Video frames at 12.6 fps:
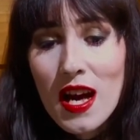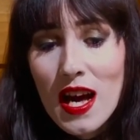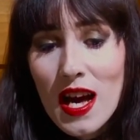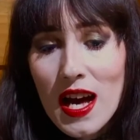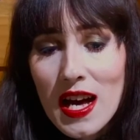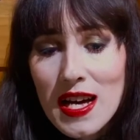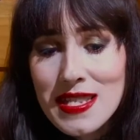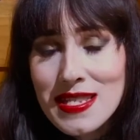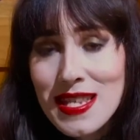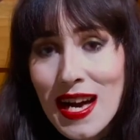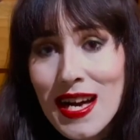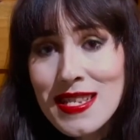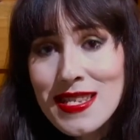and
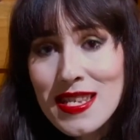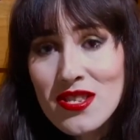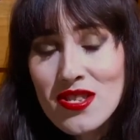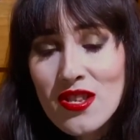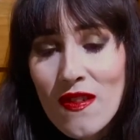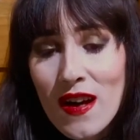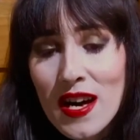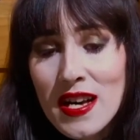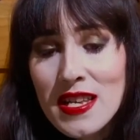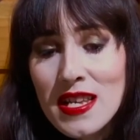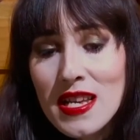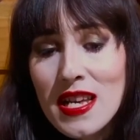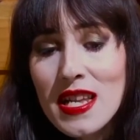died in July
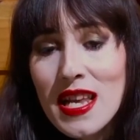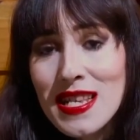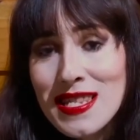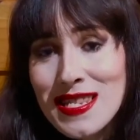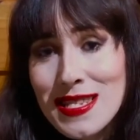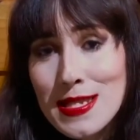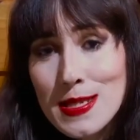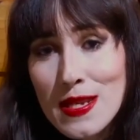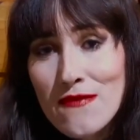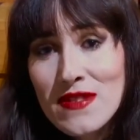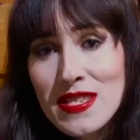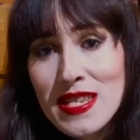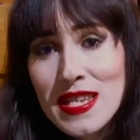
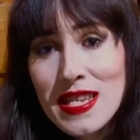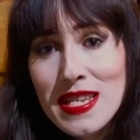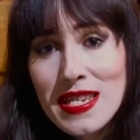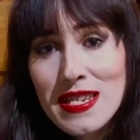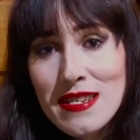1817.